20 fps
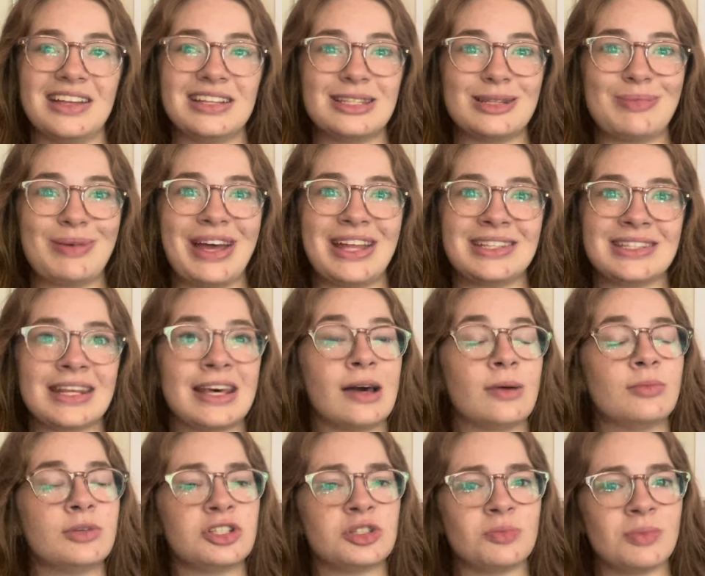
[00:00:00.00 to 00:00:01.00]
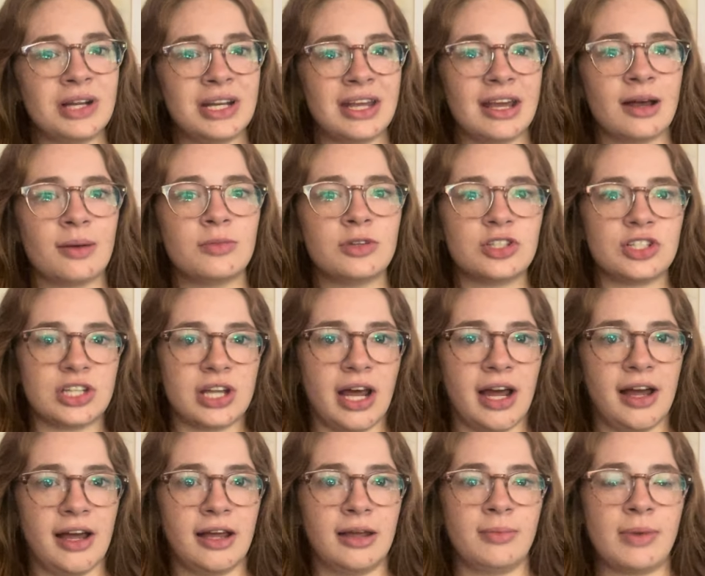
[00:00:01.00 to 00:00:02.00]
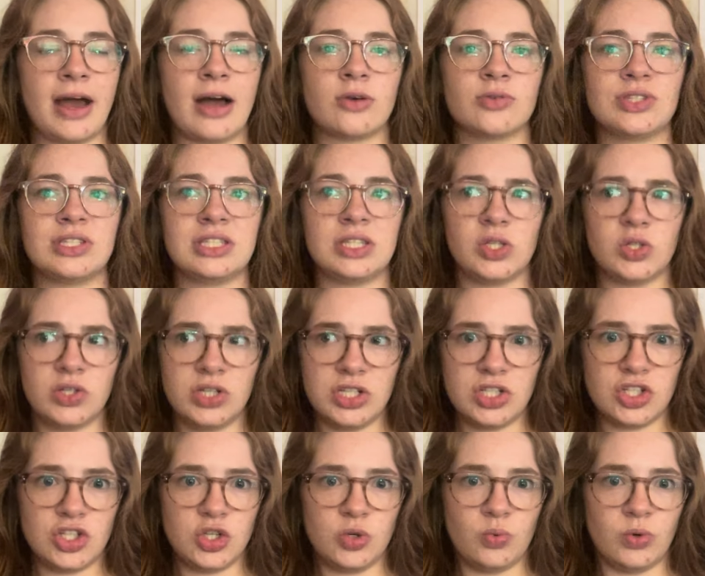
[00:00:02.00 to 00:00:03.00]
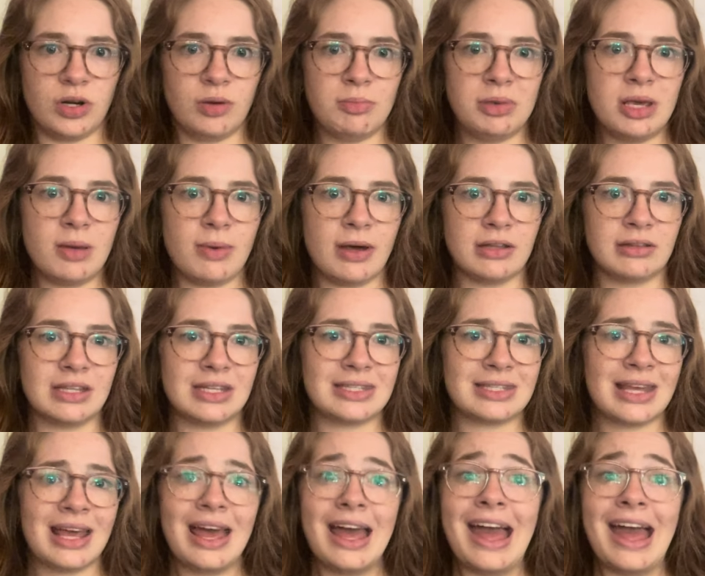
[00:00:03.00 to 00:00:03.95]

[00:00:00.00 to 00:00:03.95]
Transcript: Depends how much money, how much time, how serious do you want to be about this.